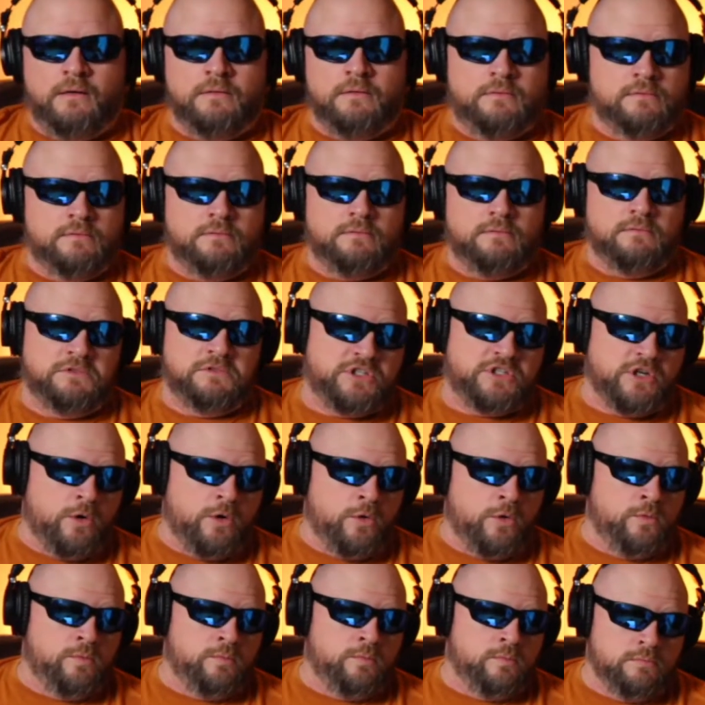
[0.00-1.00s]
And
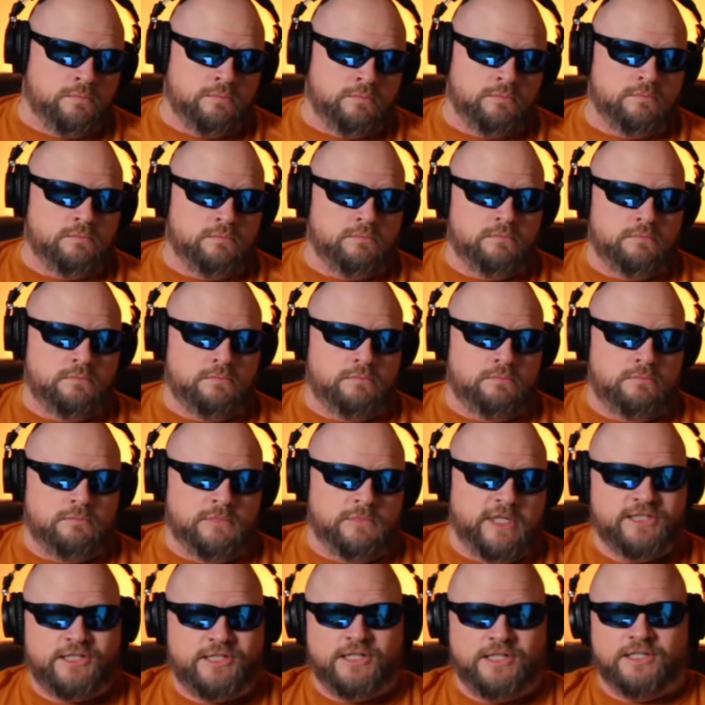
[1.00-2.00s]
so
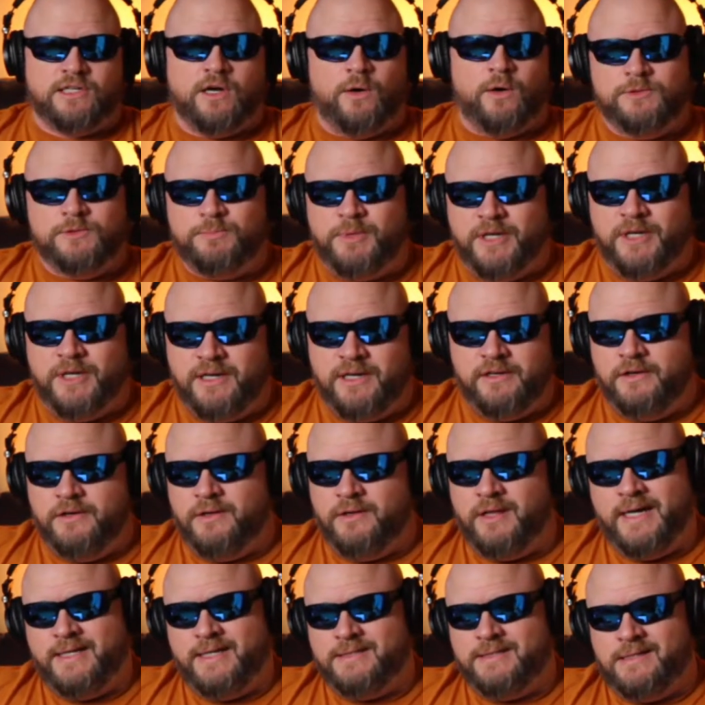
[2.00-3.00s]
it's just always been a deal.
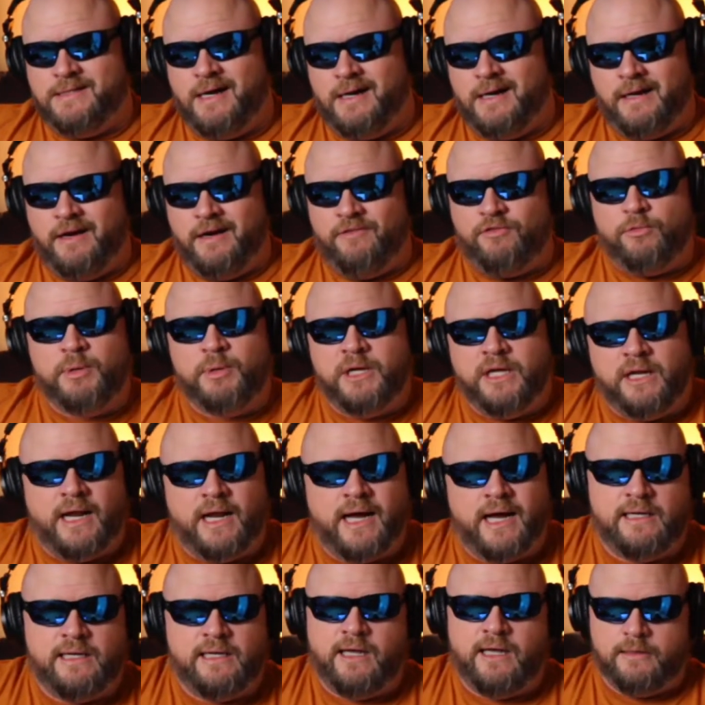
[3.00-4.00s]
Like, it's not going to ever be a
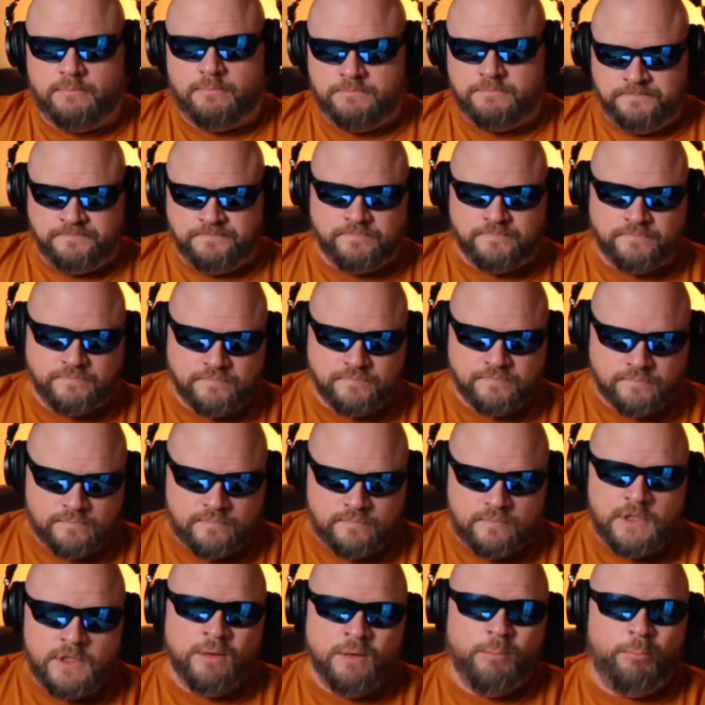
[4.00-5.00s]
night game,
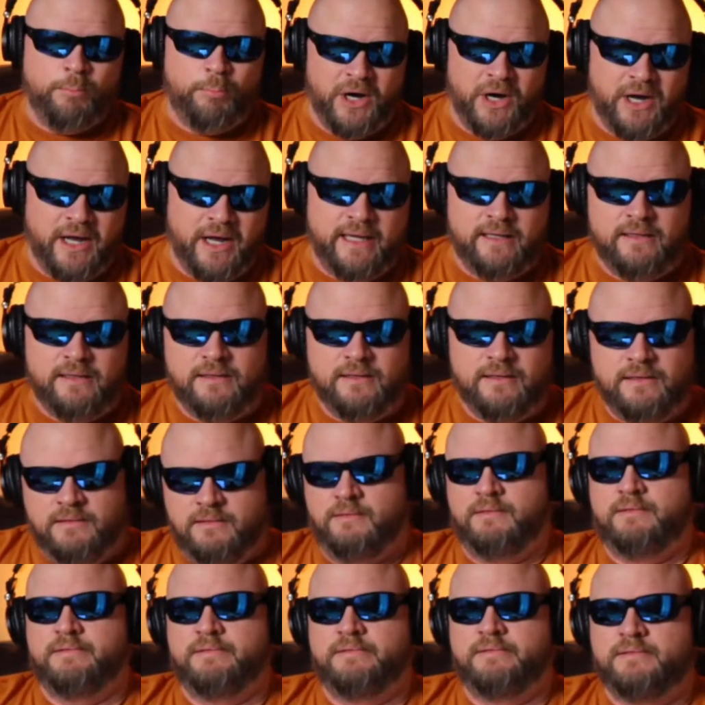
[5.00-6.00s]
but
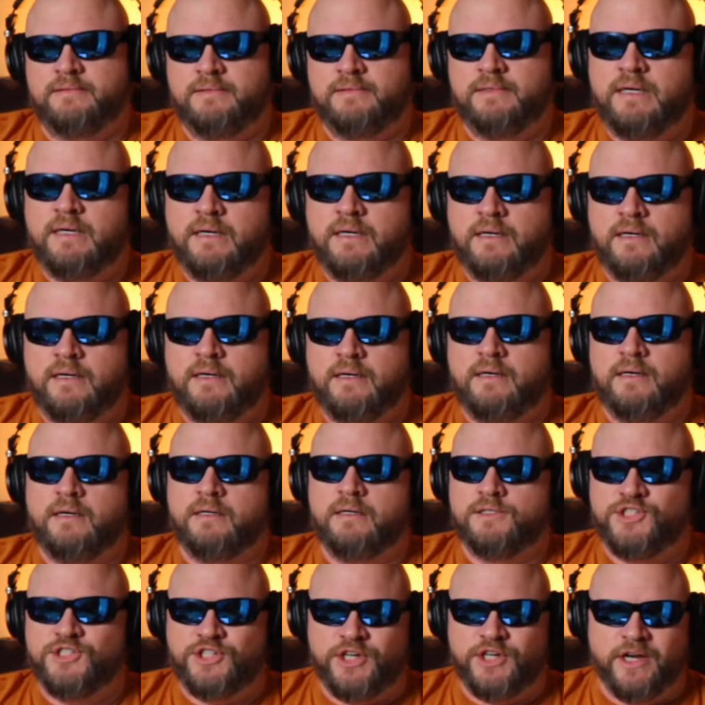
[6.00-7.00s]

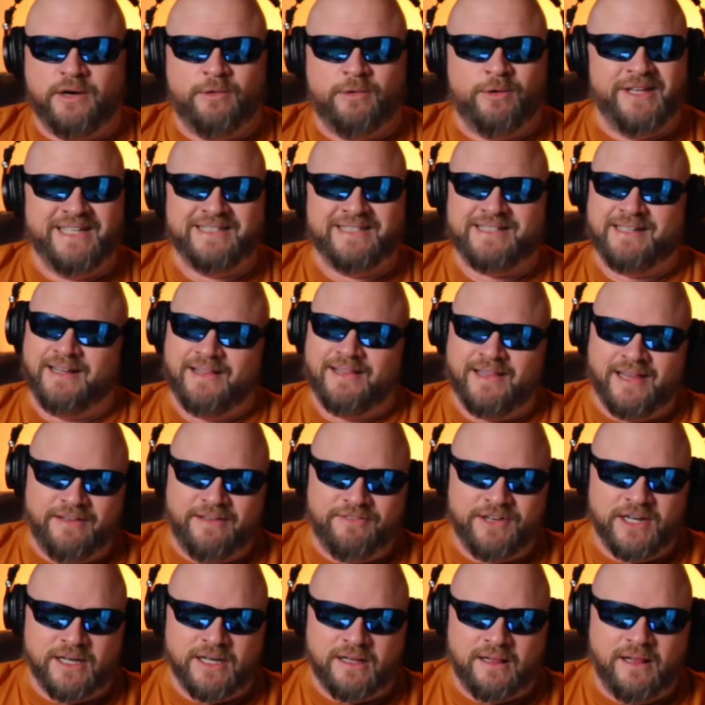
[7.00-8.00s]
generally it's an
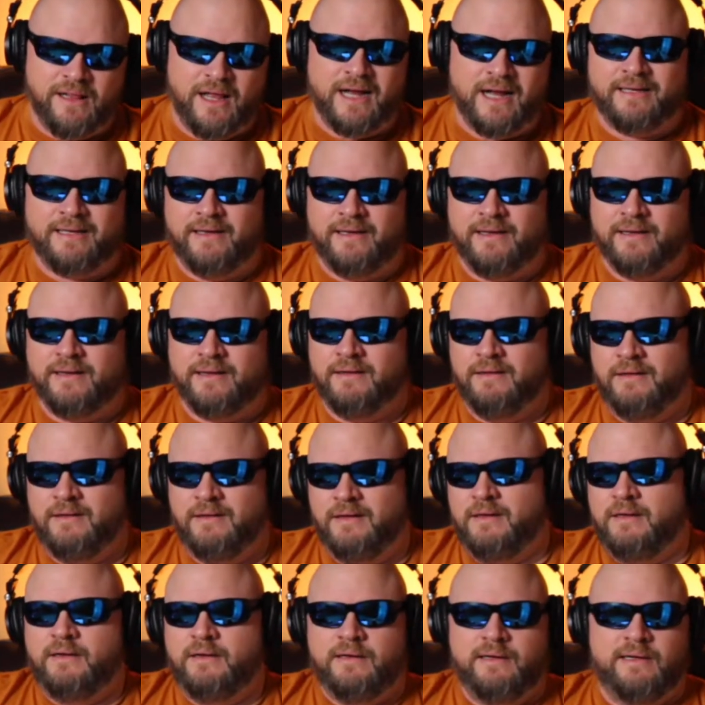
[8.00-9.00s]
11 o'clock kick,
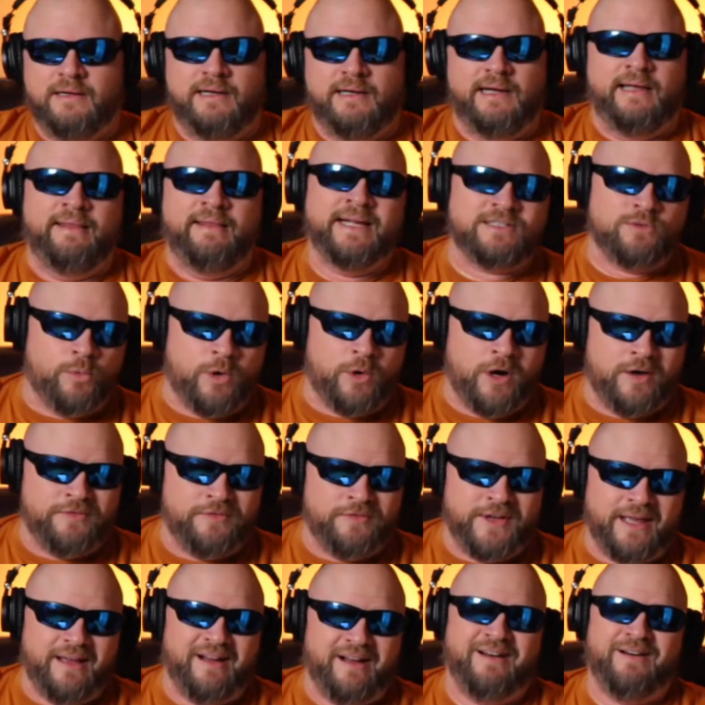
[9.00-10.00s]
and that's a rough
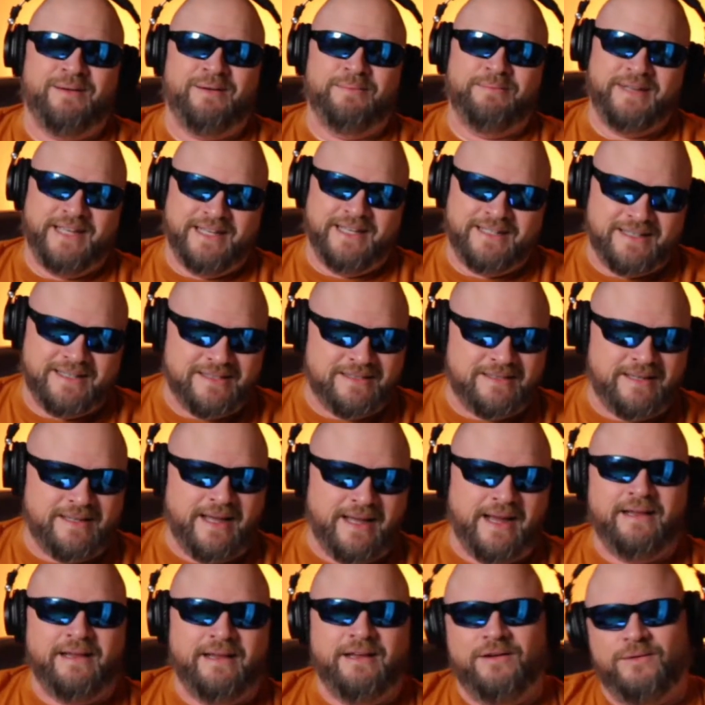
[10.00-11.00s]
get to the
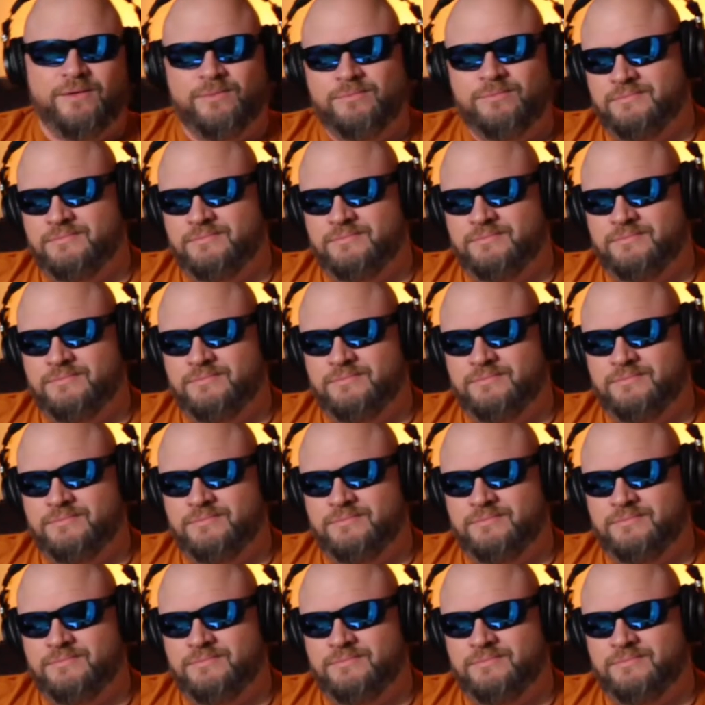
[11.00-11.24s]
stadium,